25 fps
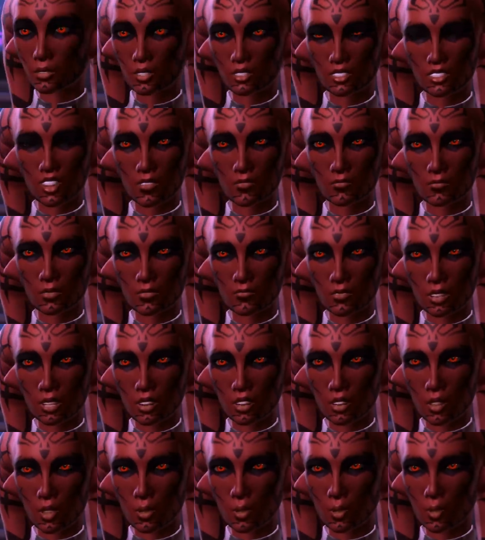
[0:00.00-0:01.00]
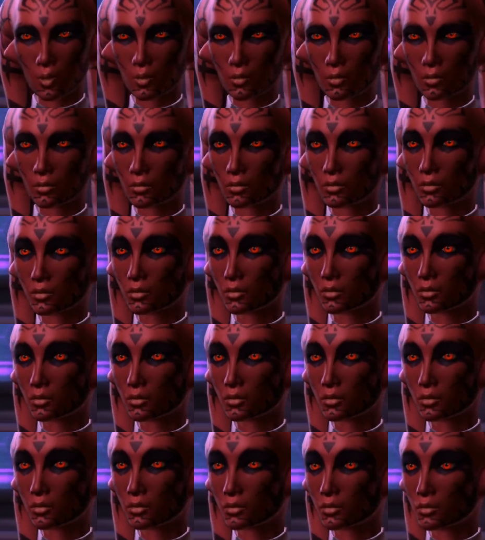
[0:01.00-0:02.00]
does family mean to you?
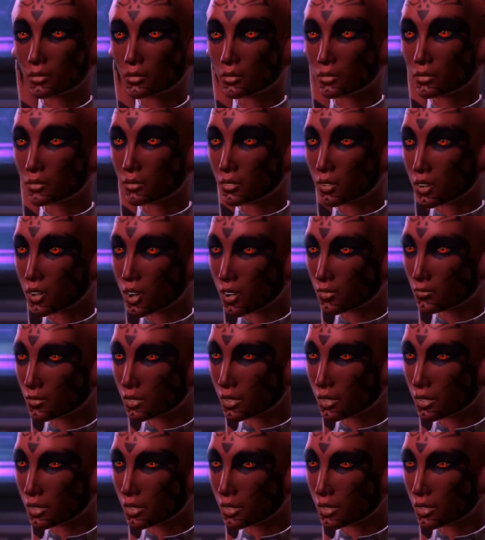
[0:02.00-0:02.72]
I